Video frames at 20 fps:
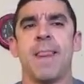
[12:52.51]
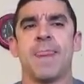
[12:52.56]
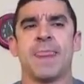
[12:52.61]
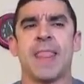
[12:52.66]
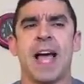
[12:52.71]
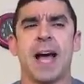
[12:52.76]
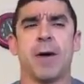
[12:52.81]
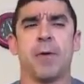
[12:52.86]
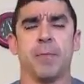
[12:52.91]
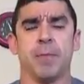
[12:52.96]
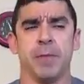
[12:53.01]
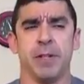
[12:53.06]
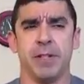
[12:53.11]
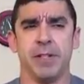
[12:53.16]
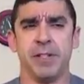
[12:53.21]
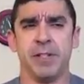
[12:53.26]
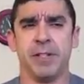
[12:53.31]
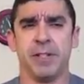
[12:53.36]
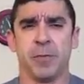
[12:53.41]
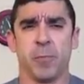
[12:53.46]
Now,
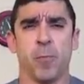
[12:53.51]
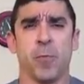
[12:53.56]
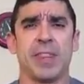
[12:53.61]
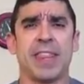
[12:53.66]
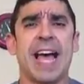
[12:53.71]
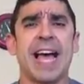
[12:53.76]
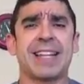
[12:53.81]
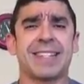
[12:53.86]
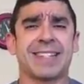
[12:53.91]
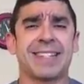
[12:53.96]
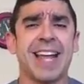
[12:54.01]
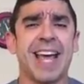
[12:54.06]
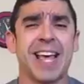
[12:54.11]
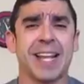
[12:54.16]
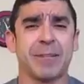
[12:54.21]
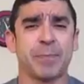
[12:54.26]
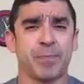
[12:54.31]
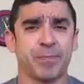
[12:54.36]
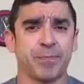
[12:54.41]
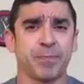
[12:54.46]
with that
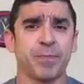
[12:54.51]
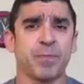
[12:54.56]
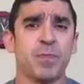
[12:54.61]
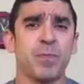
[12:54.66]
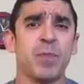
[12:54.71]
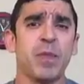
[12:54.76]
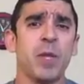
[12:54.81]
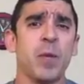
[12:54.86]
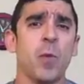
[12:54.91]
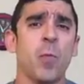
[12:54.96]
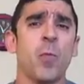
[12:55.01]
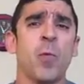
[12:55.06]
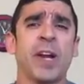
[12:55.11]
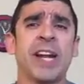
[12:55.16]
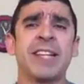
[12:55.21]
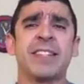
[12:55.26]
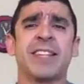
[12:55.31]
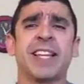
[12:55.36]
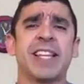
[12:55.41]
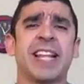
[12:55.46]
said,
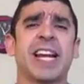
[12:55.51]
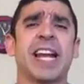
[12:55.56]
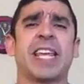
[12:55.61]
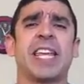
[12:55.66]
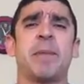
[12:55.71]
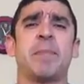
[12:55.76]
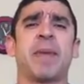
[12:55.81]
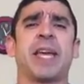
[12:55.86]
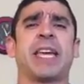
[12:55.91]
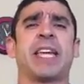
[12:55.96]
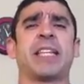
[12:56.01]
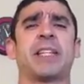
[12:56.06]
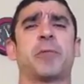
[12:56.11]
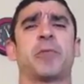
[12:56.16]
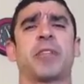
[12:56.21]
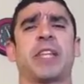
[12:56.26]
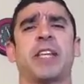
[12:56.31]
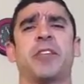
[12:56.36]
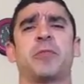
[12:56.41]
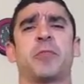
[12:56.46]
when I say that I keep making the
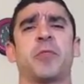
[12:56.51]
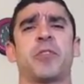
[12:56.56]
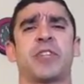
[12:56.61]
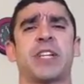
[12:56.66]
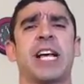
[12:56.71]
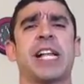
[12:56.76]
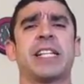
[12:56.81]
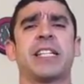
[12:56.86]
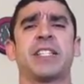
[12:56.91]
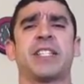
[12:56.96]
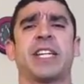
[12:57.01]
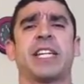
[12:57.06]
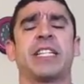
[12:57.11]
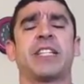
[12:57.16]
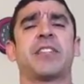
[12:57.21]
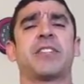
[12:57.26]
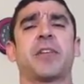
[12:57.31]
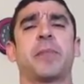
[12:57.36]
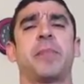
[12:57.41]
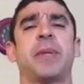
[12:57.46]
routines more challenging,
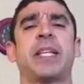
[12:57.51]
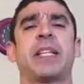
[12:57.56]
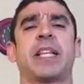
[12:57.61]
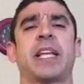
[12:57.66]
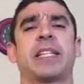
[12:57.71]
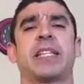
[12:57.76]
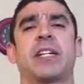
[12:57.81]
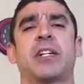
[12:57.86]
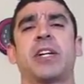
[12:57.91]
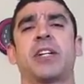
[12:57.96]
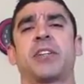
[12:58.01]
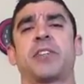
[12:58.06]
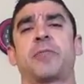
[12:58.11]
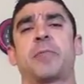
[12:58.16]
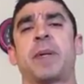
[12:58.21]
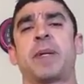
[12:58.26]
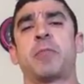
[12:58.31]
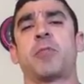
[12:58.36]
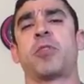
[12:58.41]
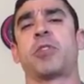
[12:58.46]
it doesn't mean that they're going to
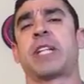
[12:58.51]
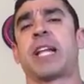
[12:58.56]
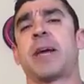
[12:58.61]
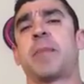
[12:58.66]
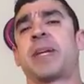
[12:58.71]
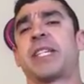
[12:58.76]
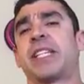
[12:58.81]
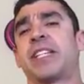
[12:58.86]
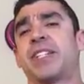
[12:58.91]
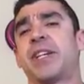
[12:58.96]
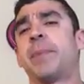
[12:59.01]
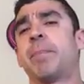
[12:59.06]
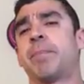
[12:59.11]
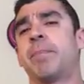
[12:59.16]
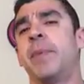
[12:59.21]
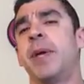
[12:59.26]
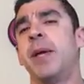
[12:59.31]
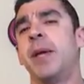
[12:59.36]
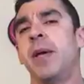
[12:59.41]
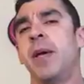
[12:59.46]
spend more time at the
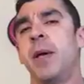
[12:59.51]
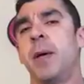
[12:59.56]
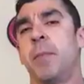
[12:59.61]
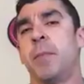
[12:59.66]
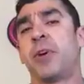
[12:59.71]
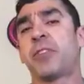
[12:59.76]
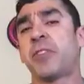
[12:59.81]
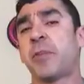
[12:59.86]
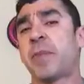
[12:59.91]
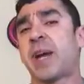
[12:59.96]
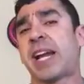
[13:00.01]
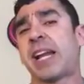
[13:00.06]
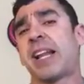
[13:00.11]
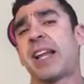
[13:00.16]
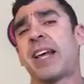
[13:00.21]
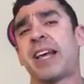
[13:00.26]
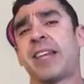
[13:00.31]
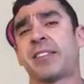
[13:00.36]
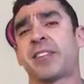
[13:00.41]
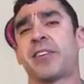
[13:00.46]
gym. Most of my
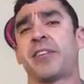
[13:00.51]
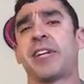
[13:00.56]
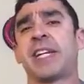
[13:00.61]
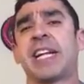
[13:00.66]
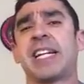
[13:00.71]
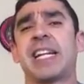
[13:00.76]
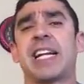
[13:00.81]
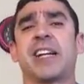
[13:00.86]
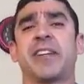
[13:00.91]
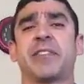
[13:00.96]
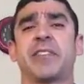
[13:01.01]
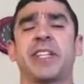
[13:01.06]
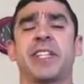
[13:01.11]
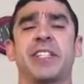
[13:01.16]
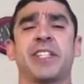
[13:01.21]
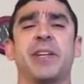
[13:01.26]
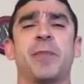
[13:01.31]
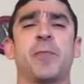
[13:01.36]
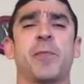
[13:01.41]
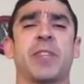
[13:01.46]
clients are in and out of the
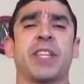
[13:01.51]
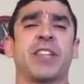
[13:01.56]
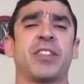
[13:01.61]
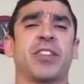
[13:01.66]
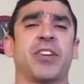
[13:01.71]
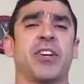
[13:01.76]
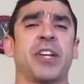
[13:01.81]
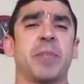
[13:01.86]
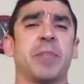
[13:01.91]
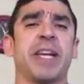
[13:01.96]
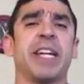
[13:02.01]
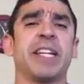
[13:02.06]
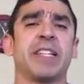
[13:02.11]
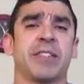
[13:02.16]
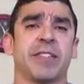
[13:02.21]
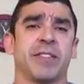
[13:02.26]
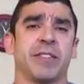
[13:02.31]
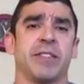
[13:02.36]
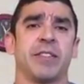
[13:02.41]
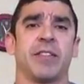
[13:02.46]
gym within 30
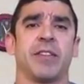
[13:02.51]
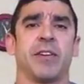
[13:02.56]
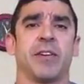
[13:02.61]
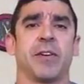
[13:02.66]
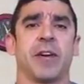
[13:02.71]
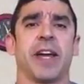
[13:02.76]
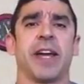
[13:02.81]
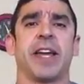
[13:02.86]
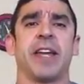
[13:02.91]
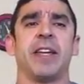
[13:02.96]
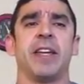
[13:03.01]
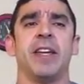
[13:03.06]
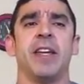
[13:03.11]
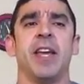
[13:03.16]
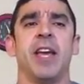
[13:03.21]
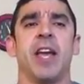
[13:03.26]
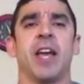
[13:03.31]
minutes, okay?